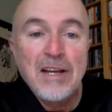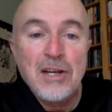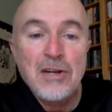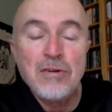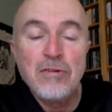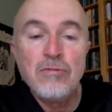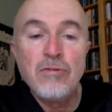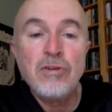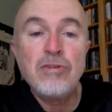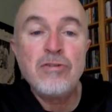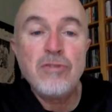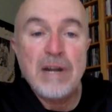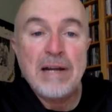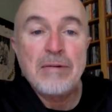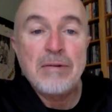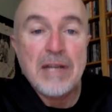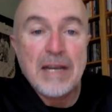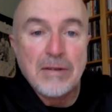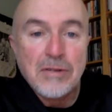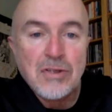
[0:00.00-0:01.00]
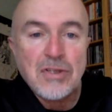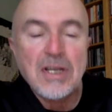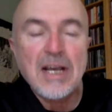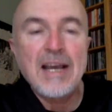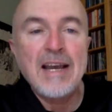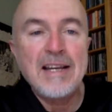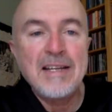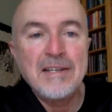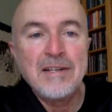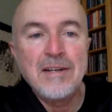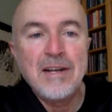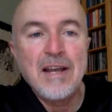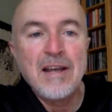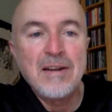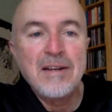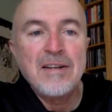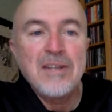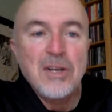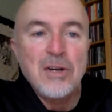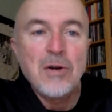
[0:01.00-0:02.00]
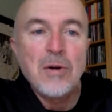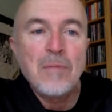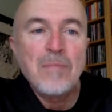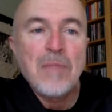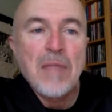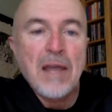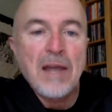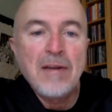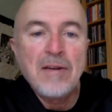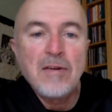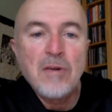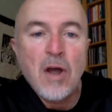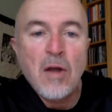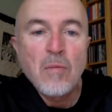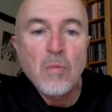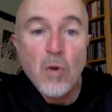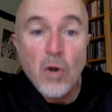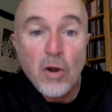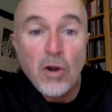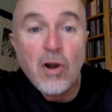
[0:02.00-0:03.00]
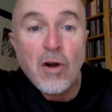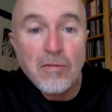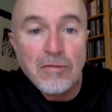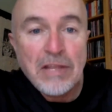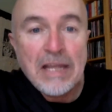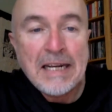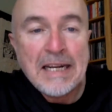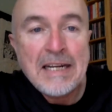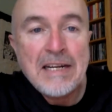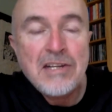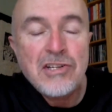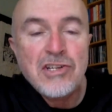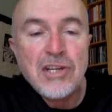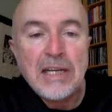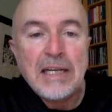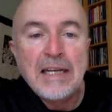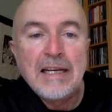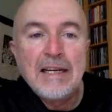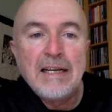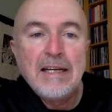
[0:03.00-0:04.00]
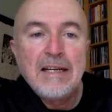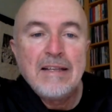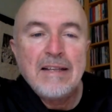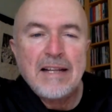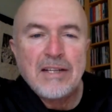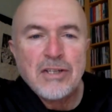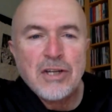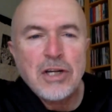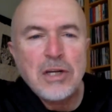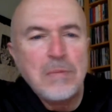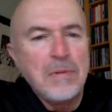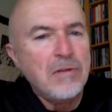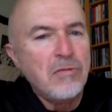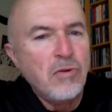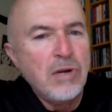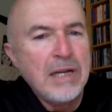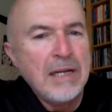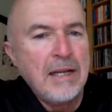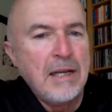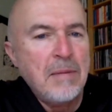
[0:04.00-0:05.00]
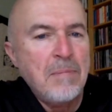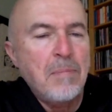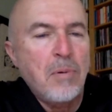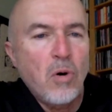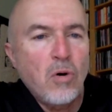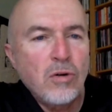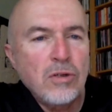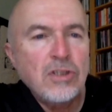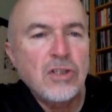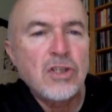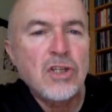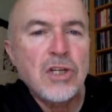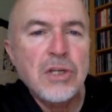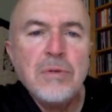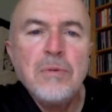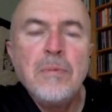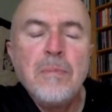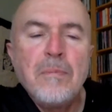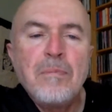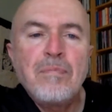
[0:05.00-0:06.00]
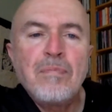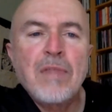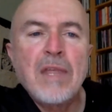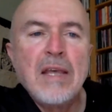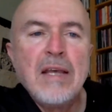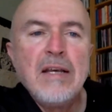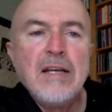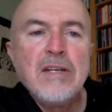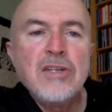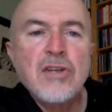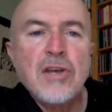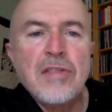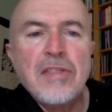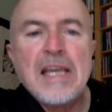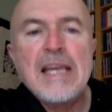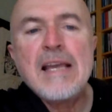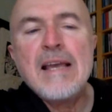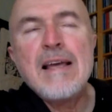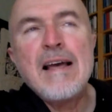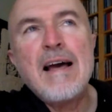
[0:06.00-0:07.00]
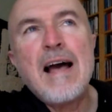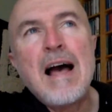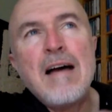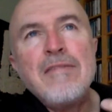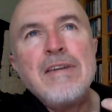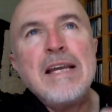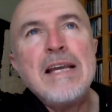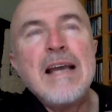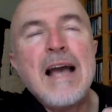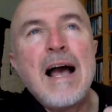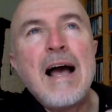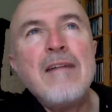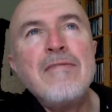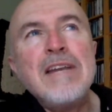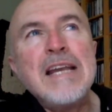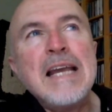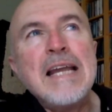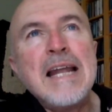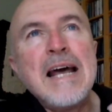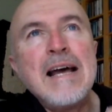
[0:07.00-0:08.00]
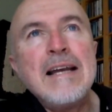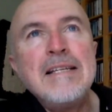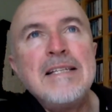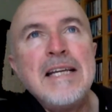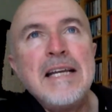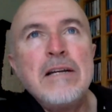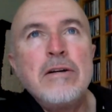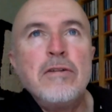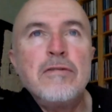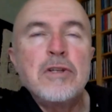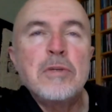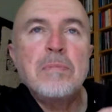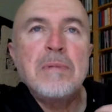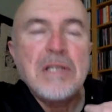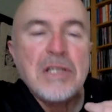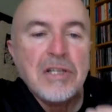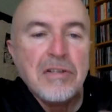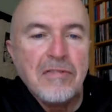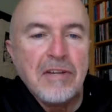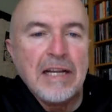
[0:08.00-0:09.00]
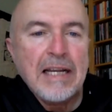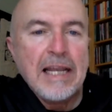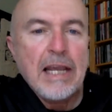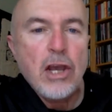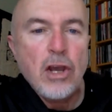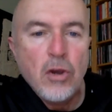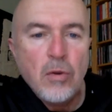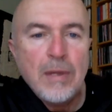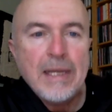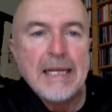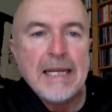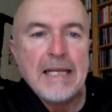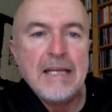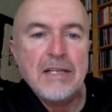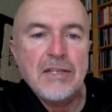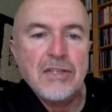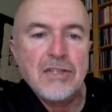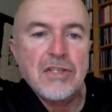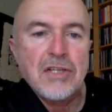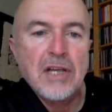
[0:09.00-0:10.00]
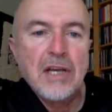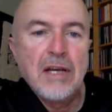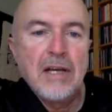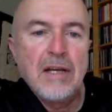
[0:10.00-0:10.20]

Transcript: run around outside and work off that energy. That's going to be really important too. So I think having an idea of specifically who it is